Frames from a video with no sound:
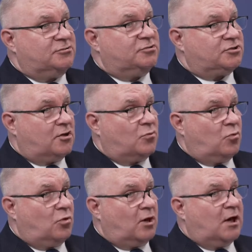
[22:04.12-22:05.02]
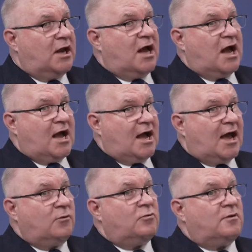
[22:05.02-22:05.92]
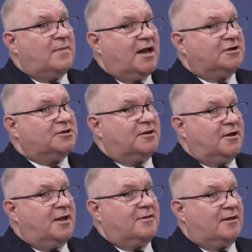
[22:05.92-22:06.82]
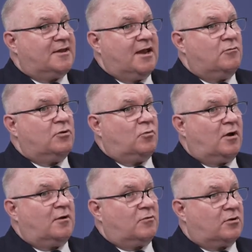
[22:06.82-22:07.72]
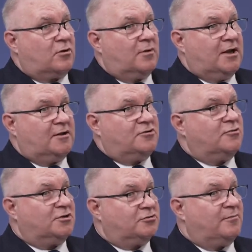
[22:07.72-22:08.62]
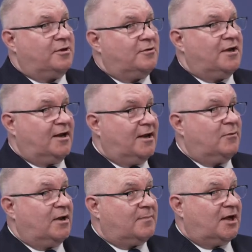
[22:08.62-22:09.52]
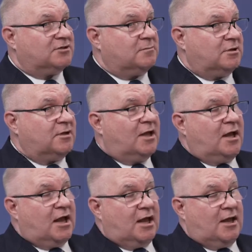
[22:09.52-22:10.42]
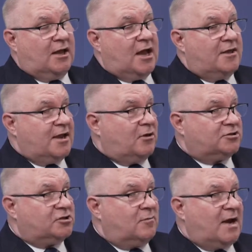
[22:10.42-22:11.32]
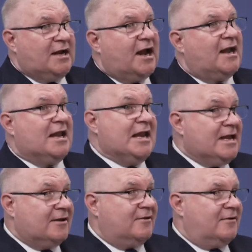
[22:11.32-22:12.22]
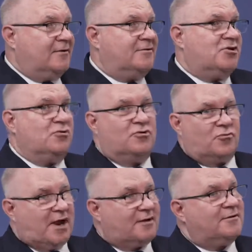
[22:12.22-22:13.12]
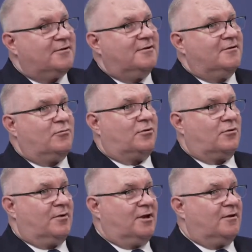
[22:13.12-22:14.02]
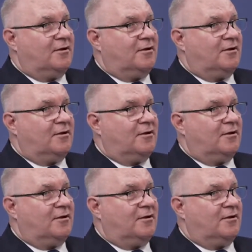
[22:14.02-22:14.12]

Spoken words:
to start a war, I would imagine that they would want North Korea to contribute in any way possible. They also might not need to direct North Korea.